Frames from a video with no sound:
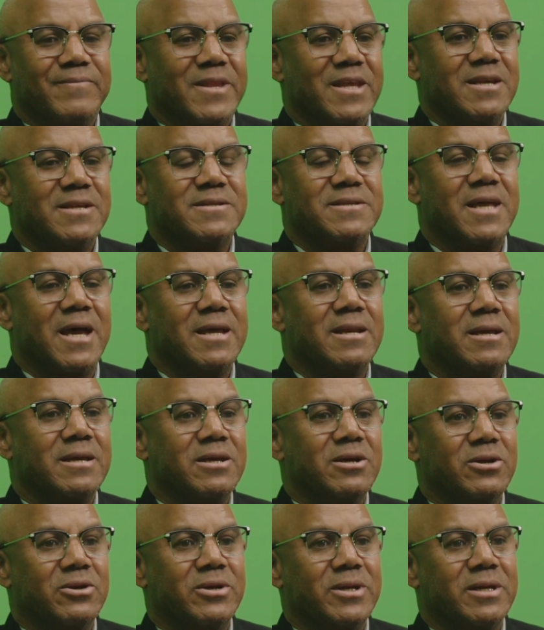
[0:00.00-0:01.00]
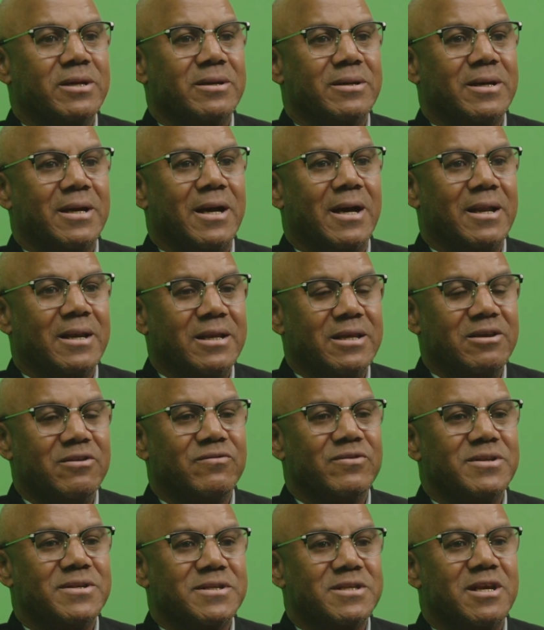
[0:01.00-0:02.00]
is neither here nor there. And
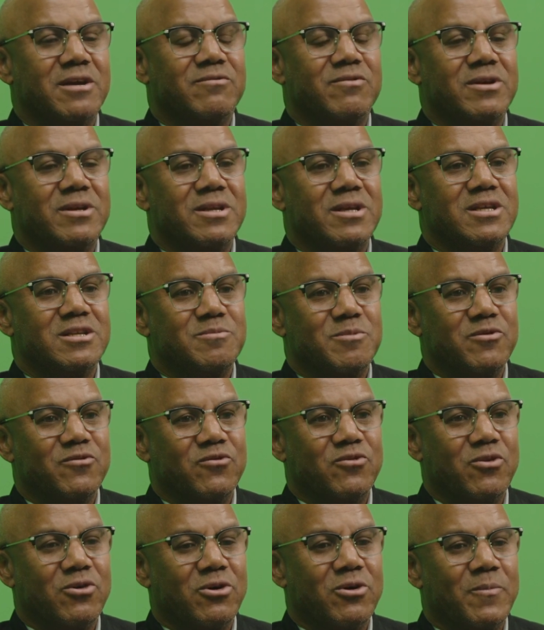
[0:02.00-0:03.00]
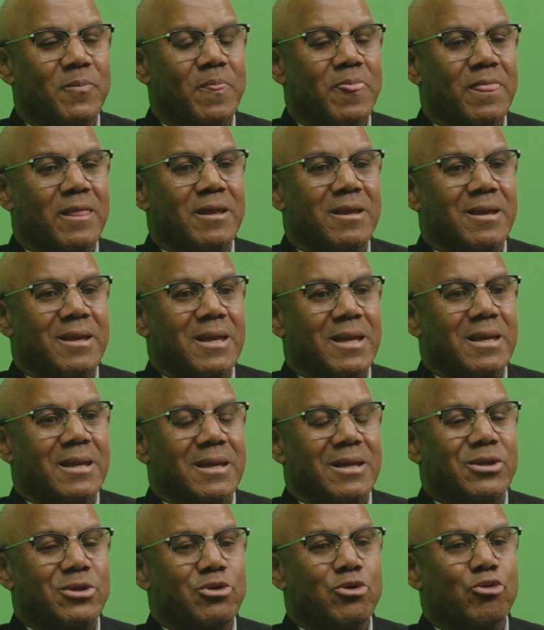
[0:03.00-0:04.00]
even 7 days before,
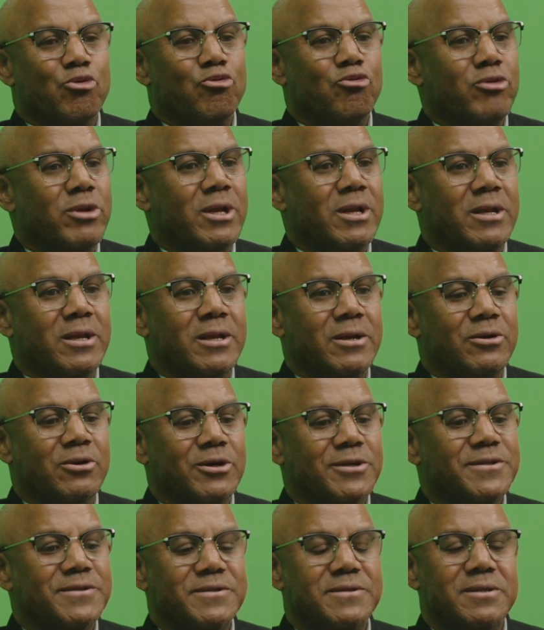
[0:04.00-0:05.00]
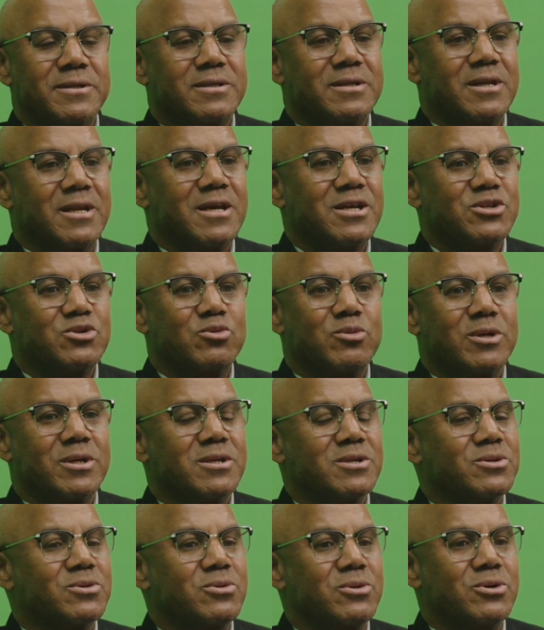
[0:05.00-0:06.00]
you're really not certain as to what
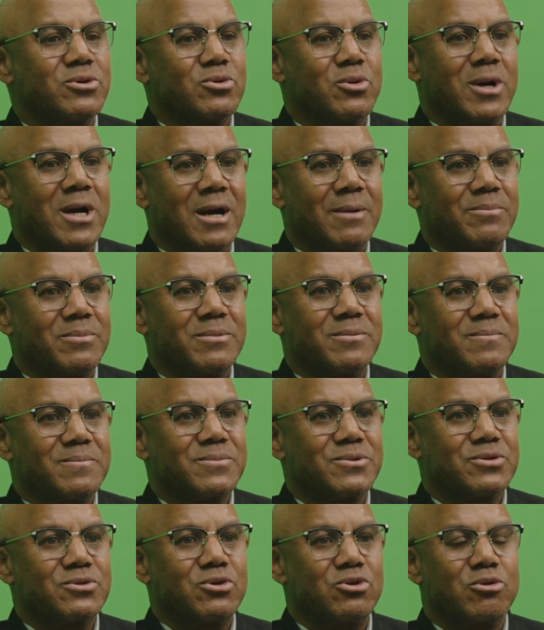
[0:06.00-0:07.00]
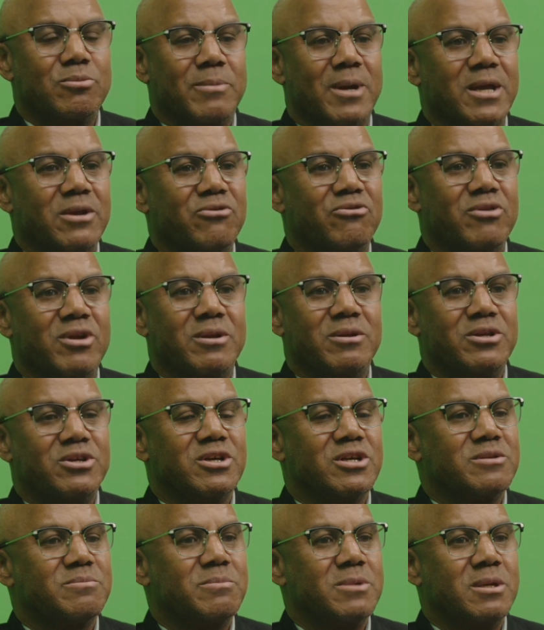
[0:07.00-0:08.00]
is going to happen. So you might really
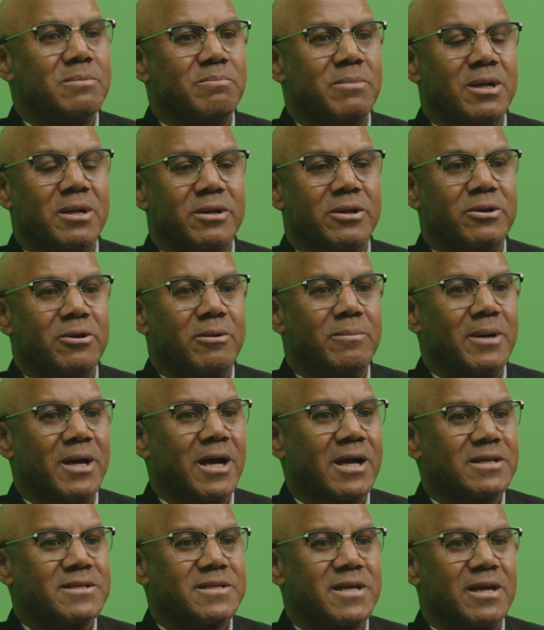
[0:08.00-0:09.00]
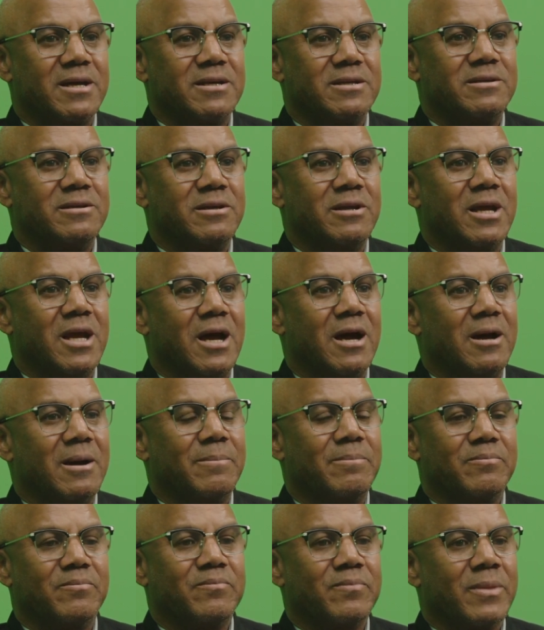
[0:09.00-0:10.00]
just be building up anxiety.
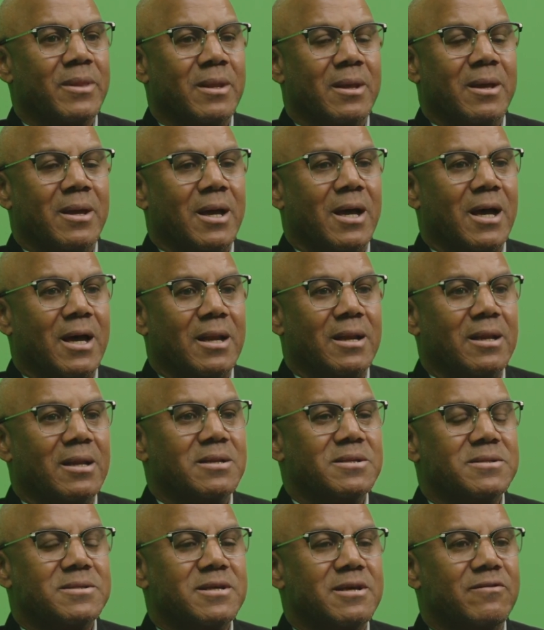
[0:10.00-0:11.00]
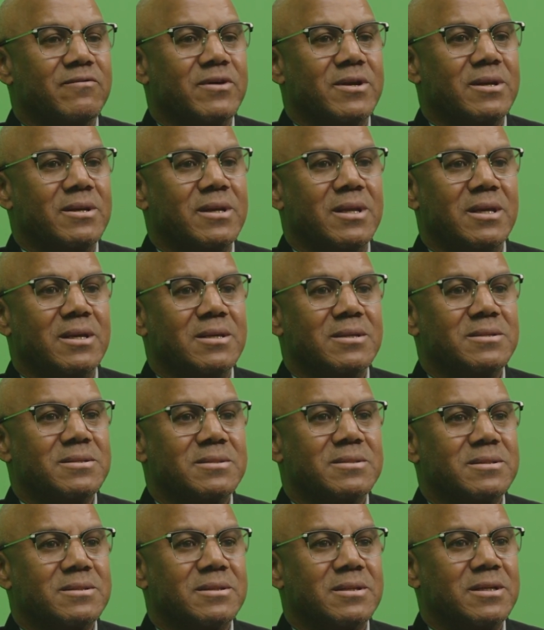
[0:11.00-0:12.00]
And then 7
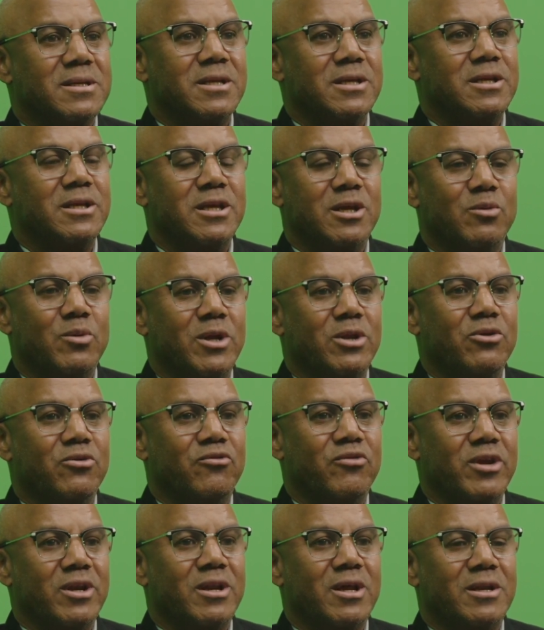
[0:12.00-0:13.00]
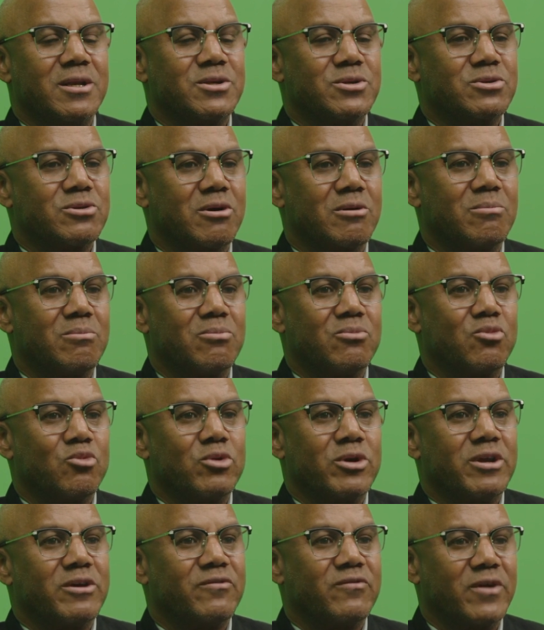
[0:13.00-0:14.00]
days, the day when you think that the storm
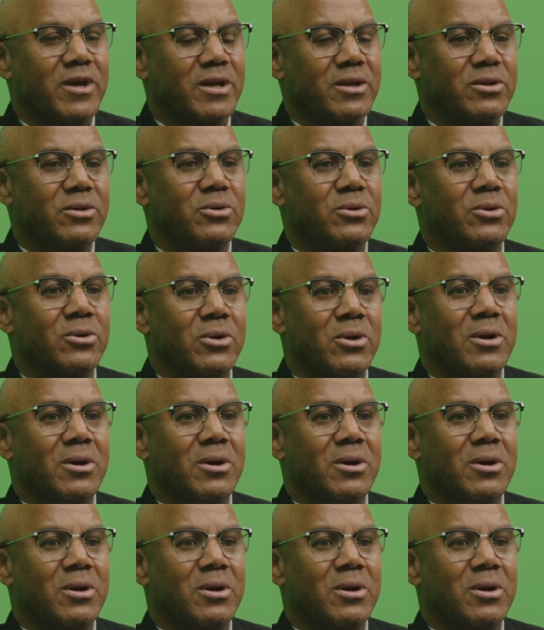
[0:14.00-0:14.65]
would affect you,